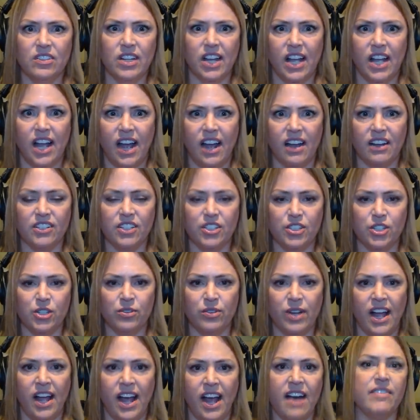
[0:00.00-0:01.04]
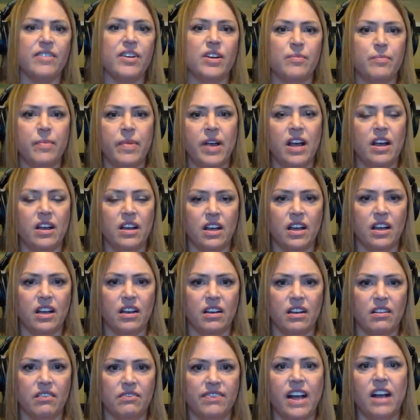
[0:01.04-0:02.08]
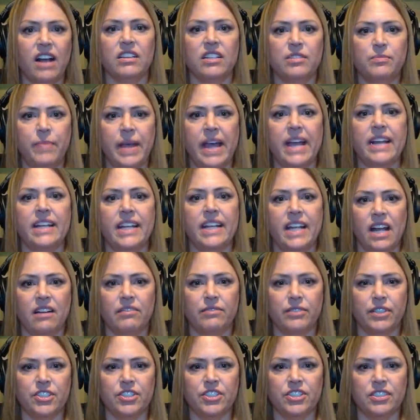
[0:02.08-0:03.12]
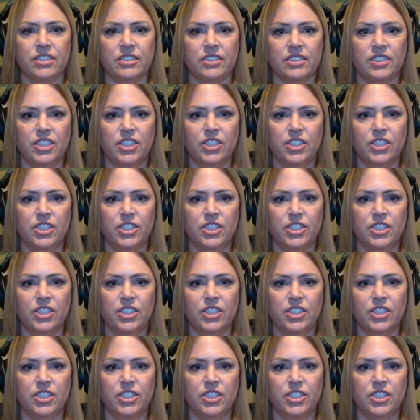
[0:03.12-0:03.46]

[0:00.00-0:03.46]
ha- you know, have a, a, valid batting average? Right.